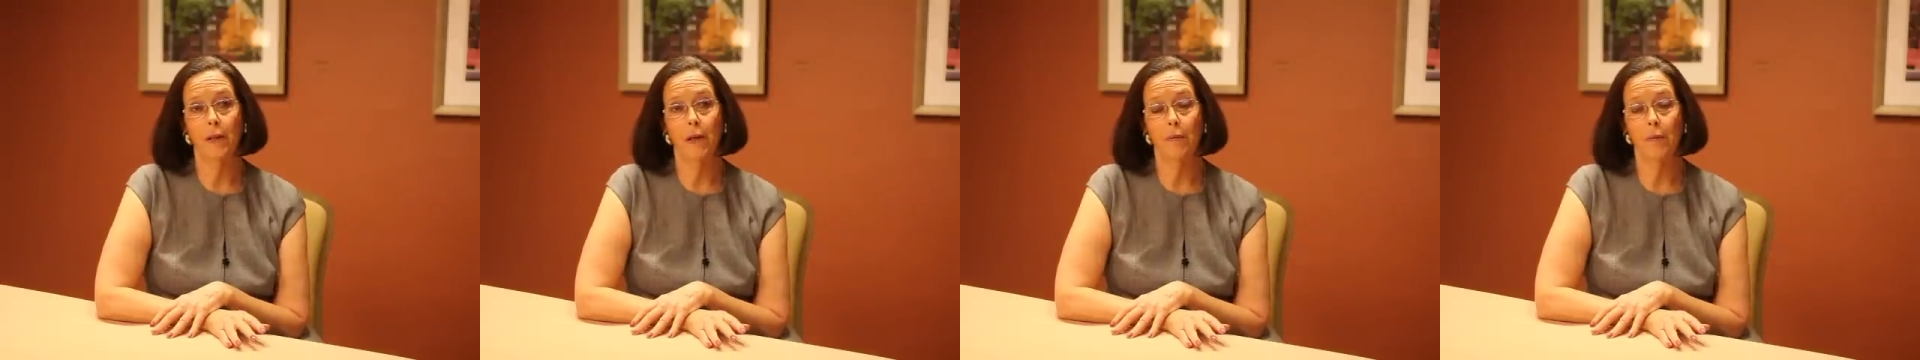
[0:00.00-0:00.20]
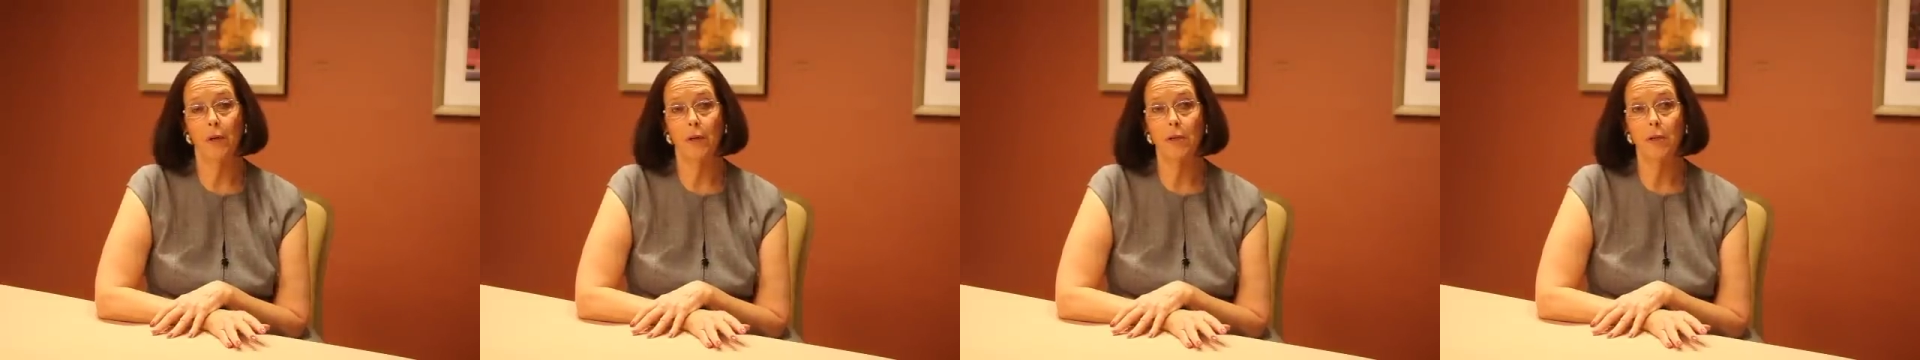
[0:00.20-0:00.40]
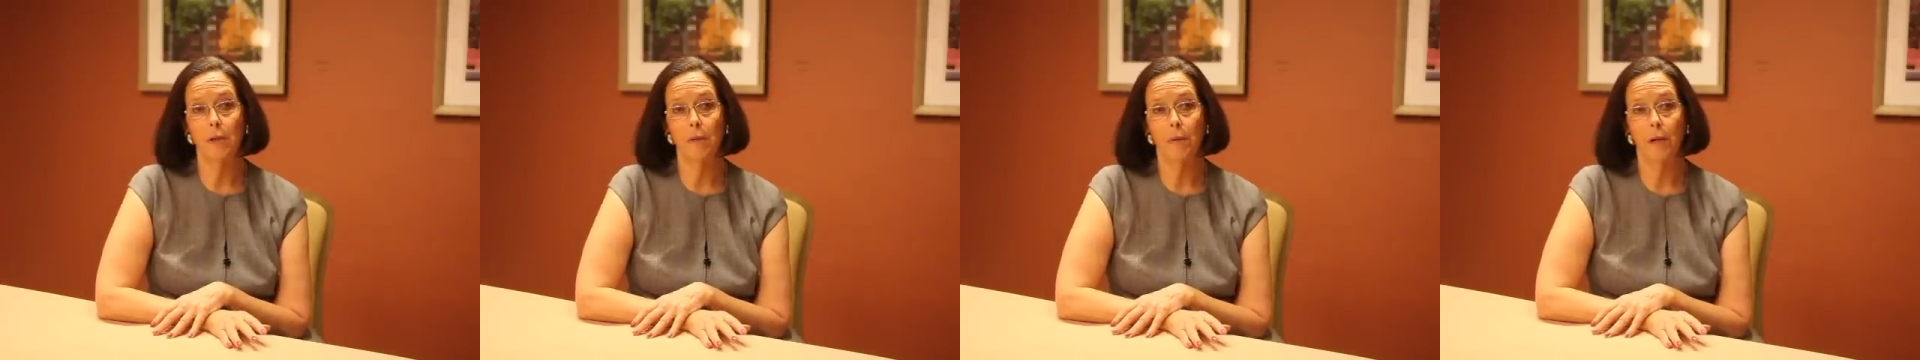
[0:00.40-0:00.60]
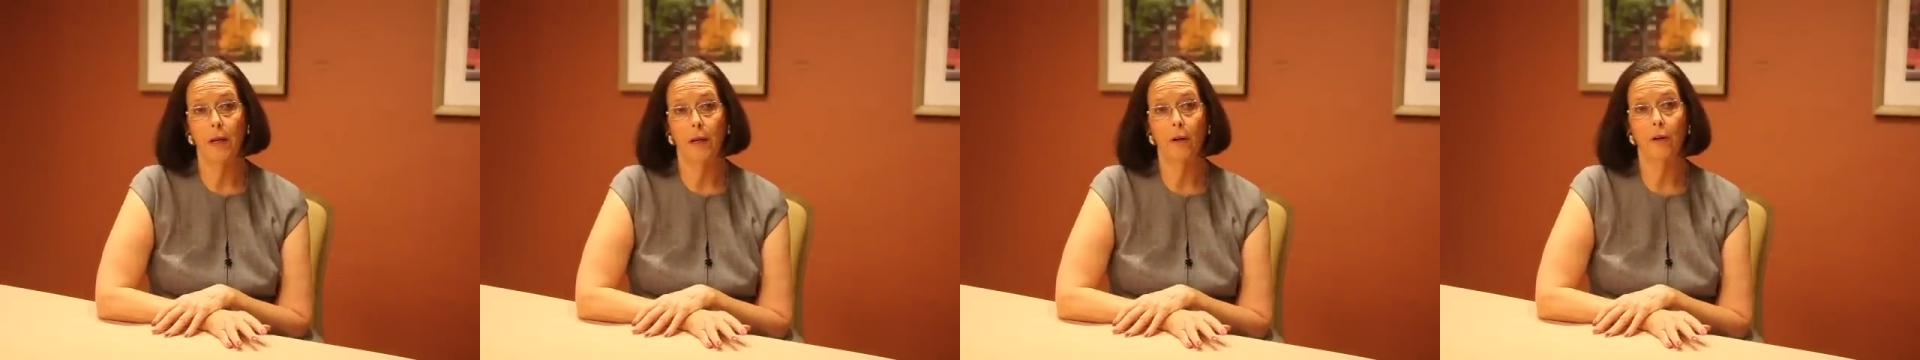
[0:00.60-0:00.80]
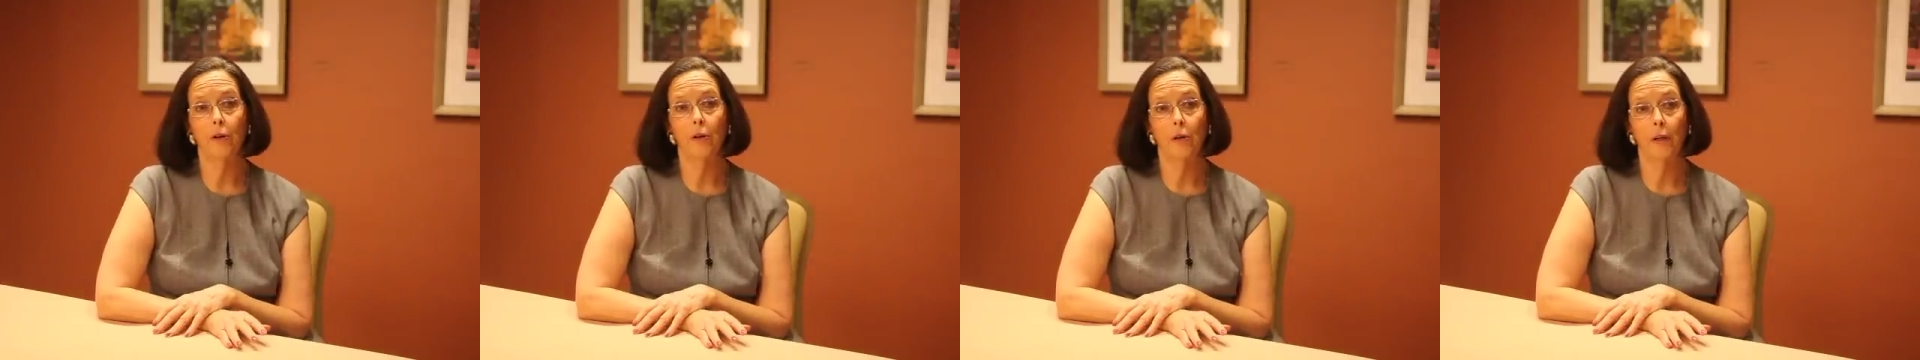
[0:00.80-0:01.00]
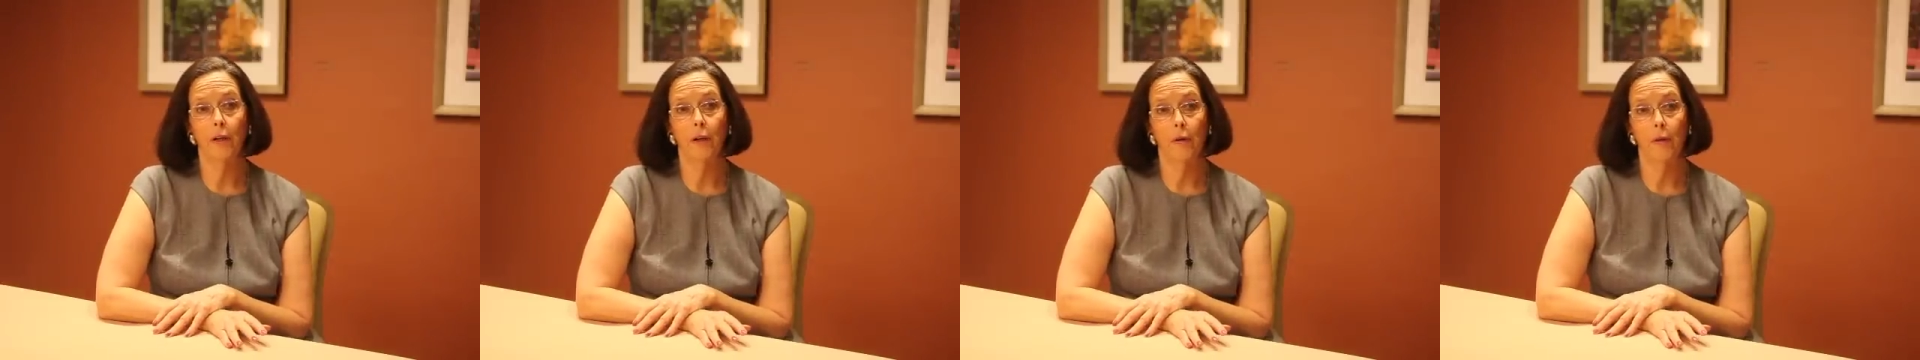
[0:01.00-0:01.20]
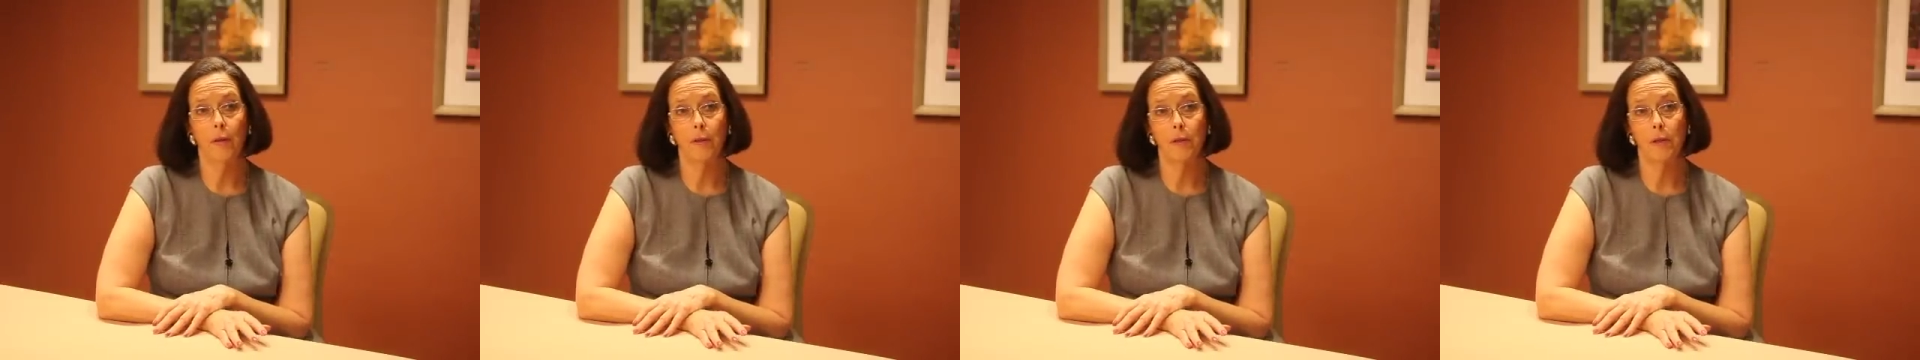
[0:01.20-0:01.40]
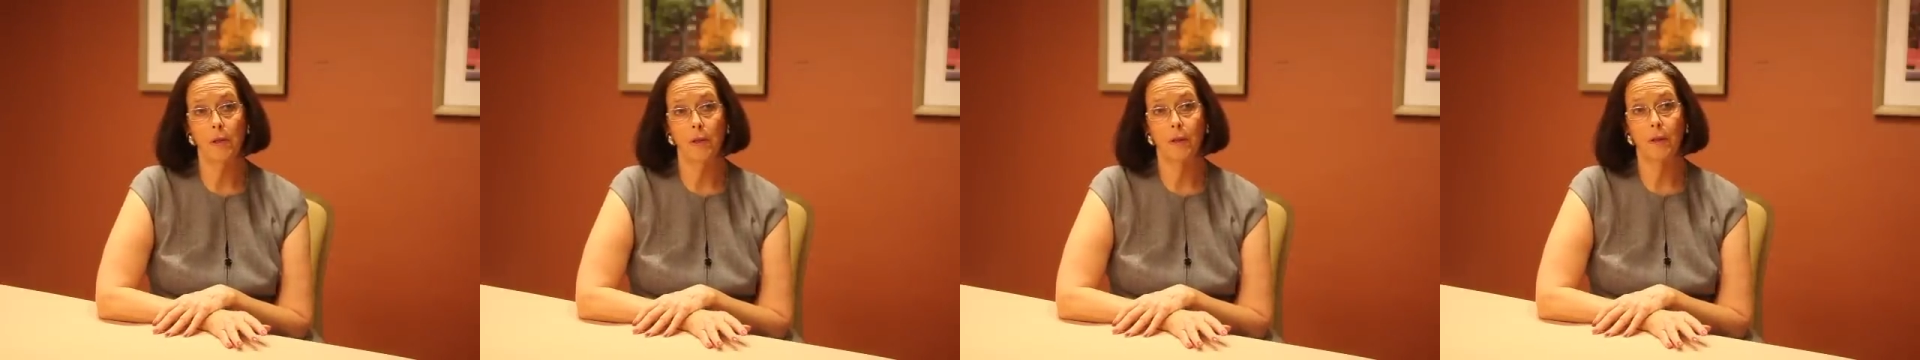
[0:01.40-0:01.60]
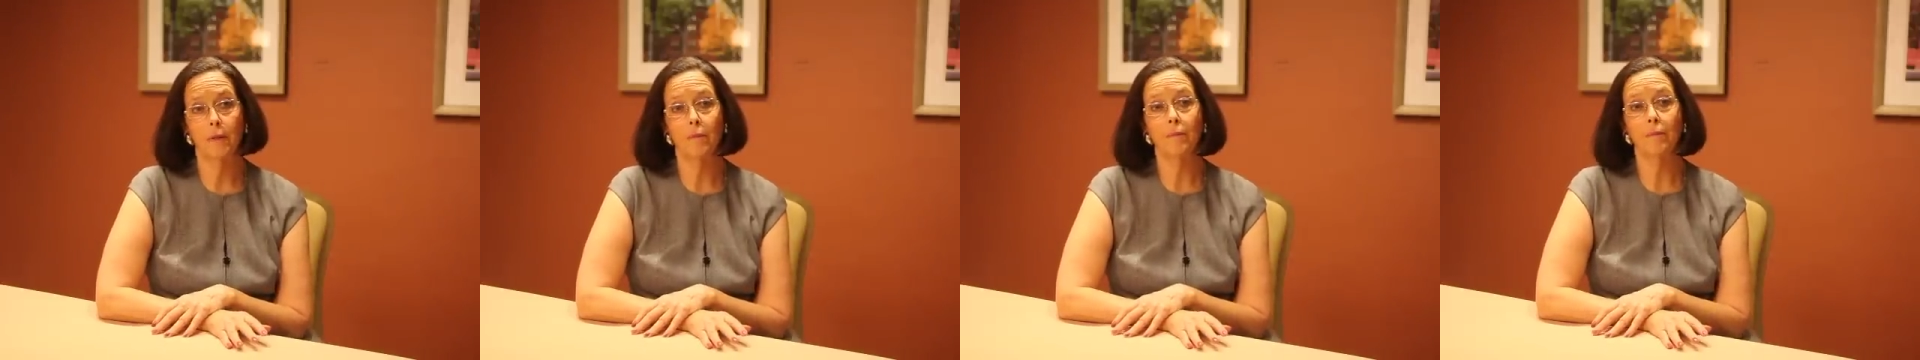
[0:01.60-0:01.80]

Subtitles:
they were exhibiting earlier this year.